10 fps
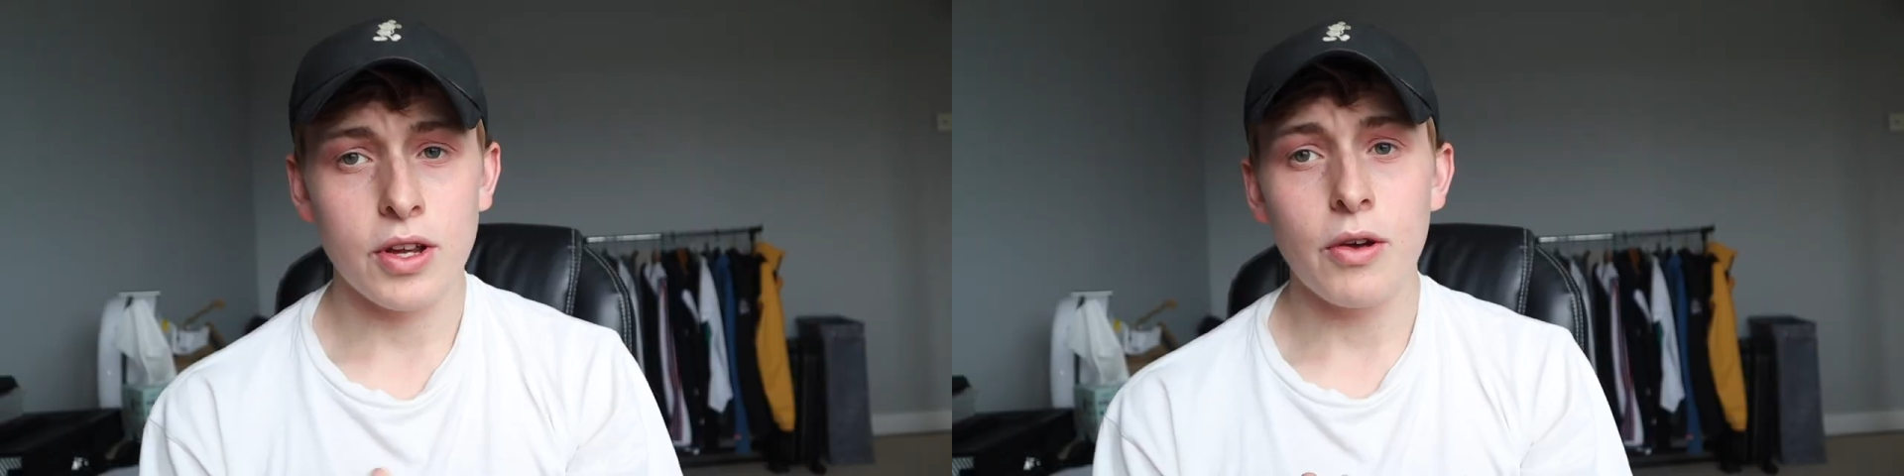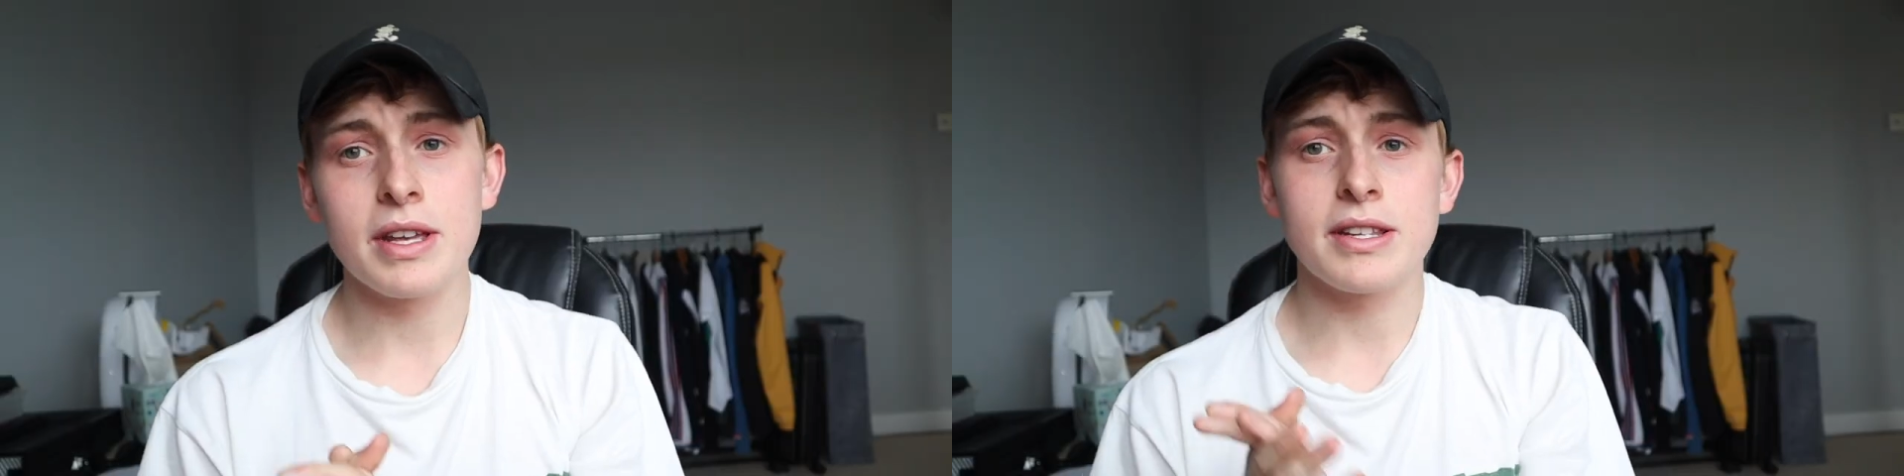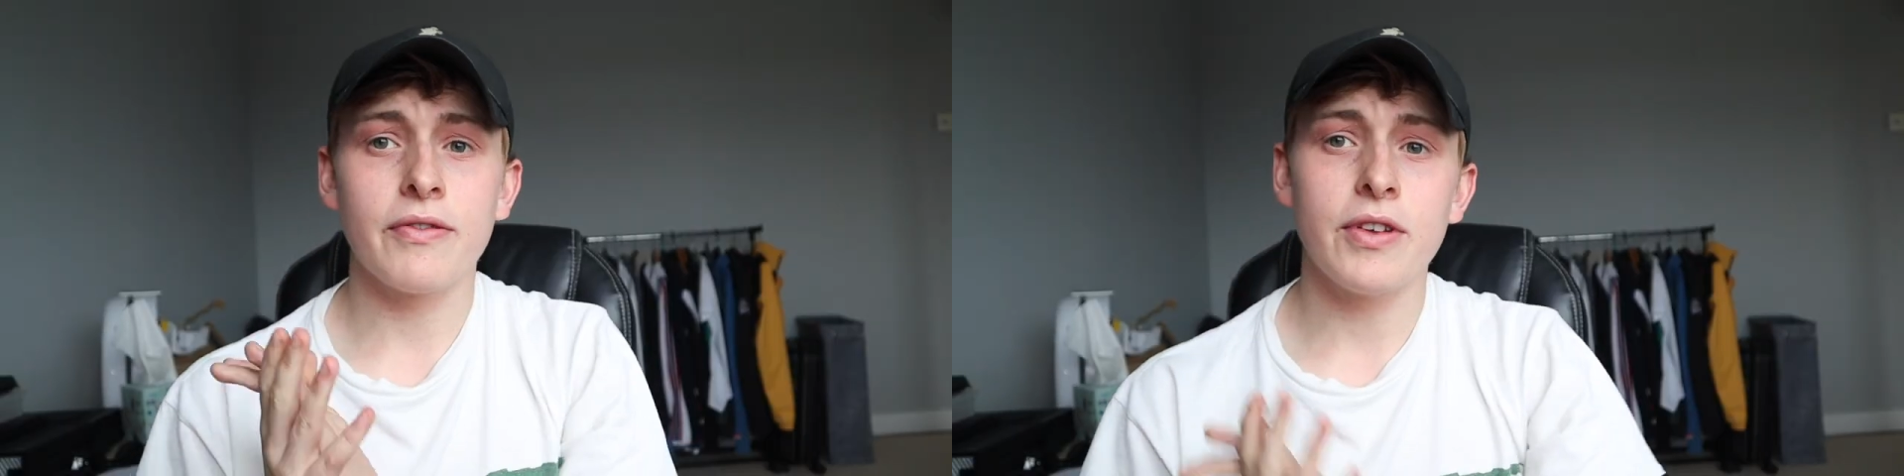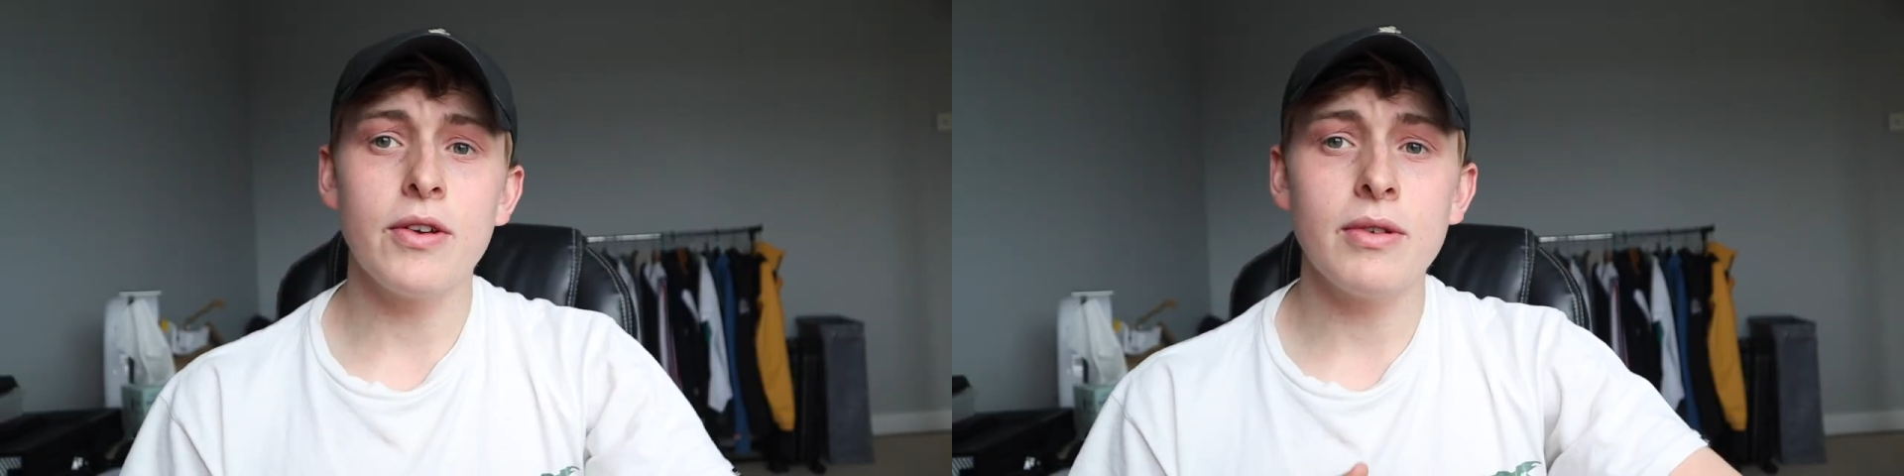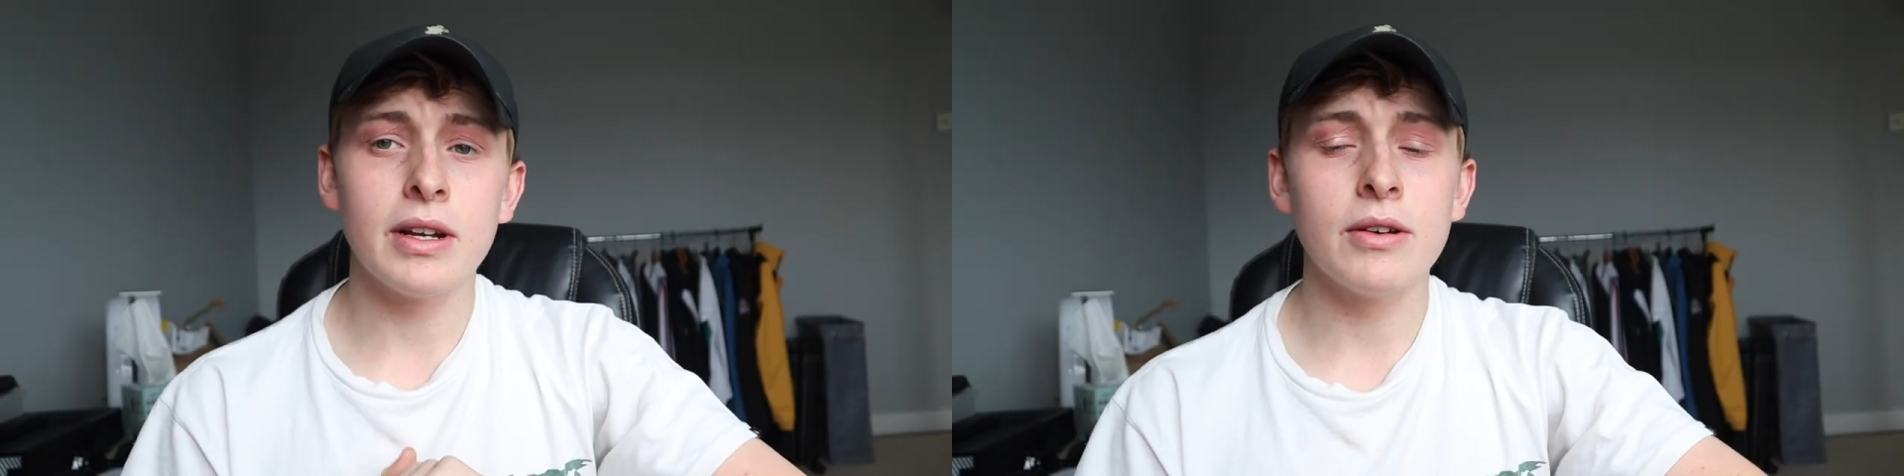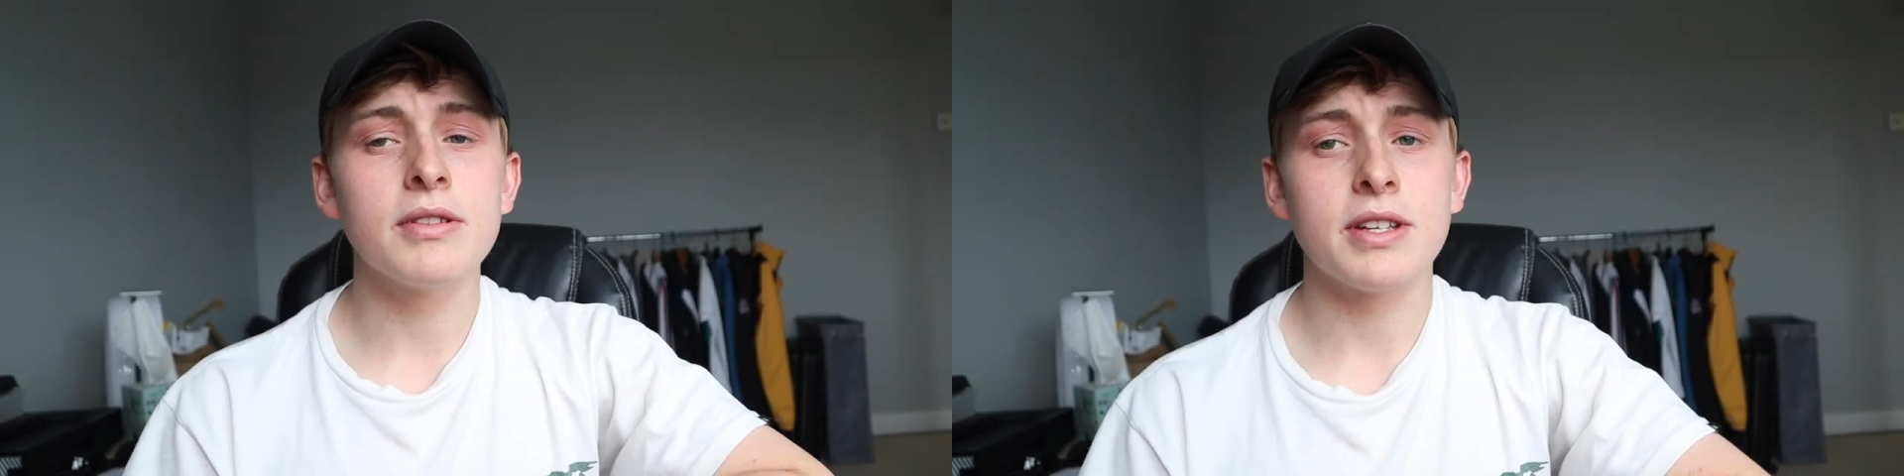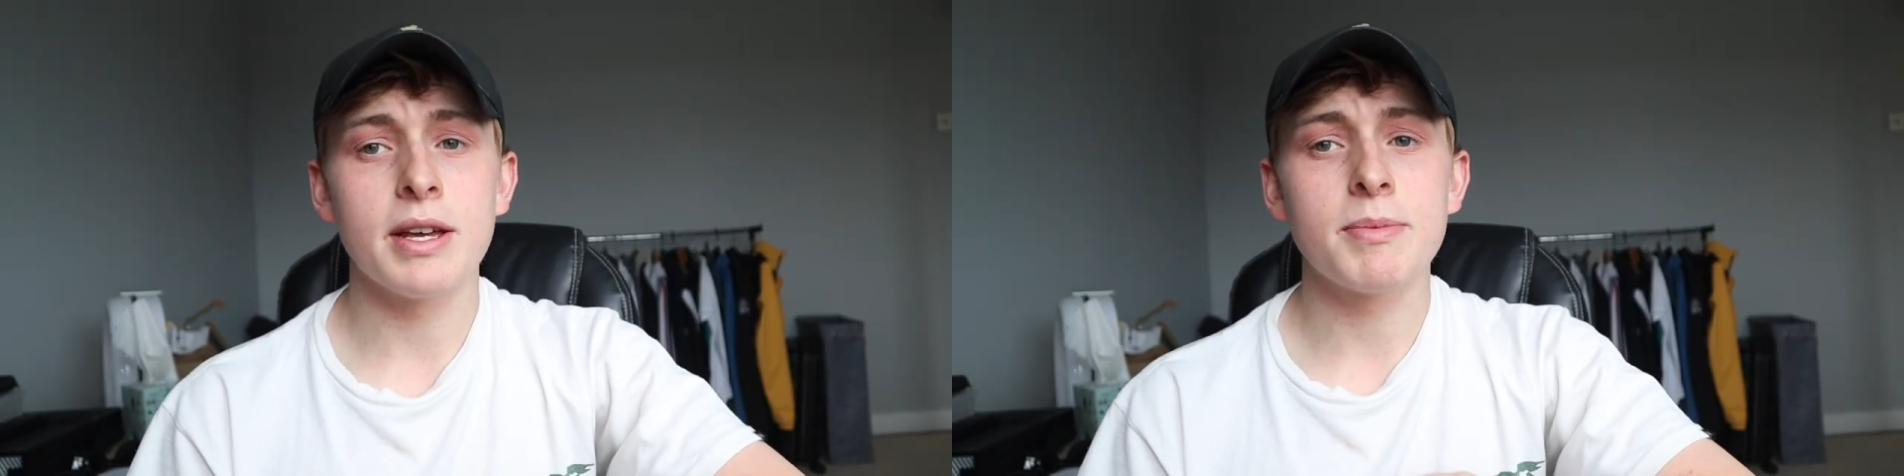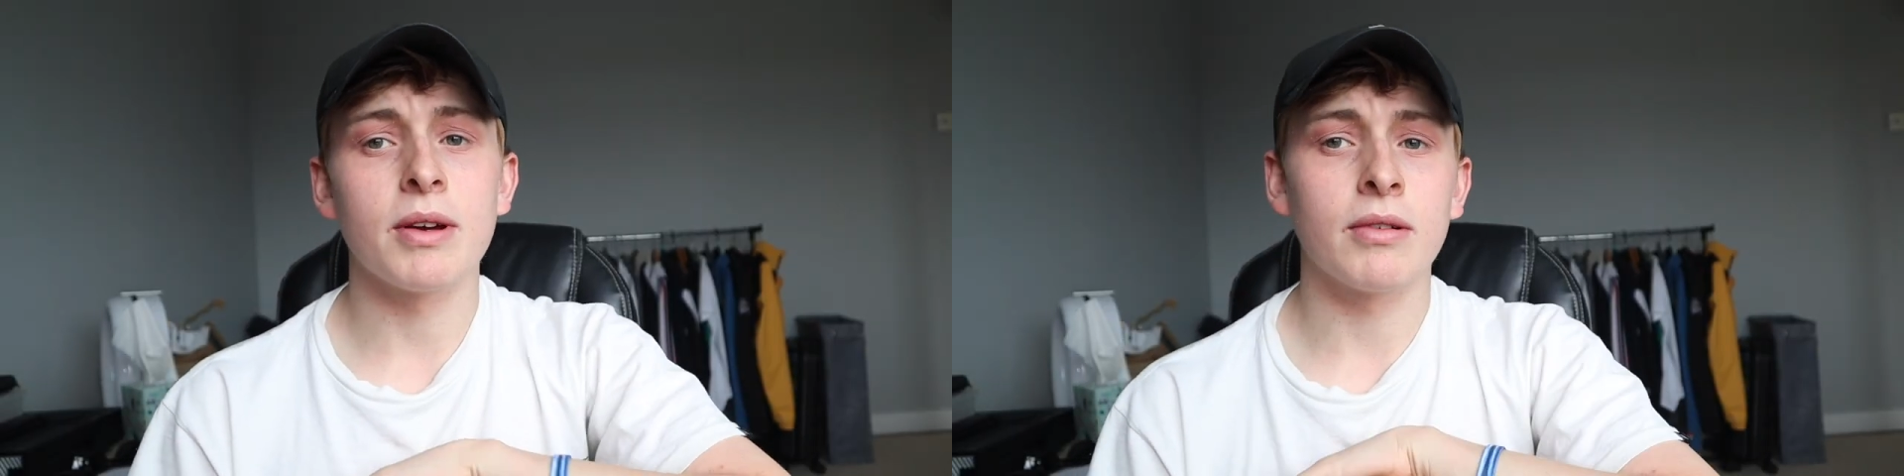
So there's a few little tips